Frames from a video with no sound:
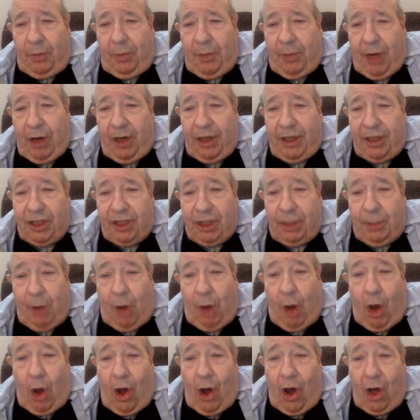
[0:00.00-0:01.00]
Berry and Jim
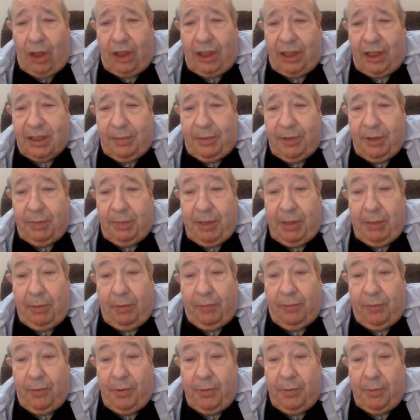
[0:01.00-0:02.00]
Hall and some of the
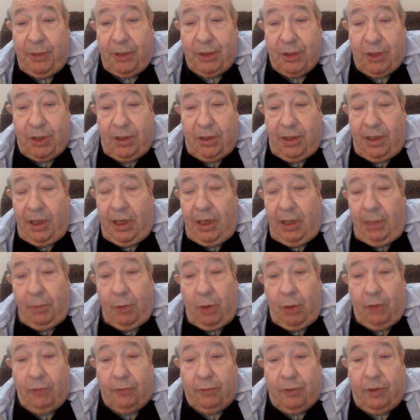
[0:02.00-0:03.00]
people from the
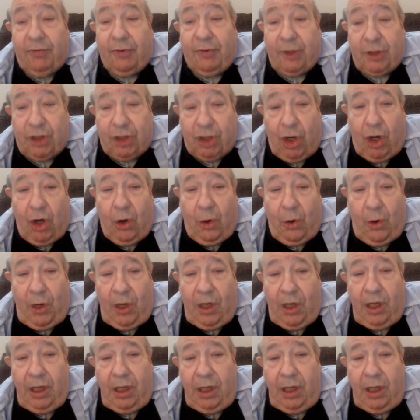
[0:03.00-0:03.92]
Merv Griffin show,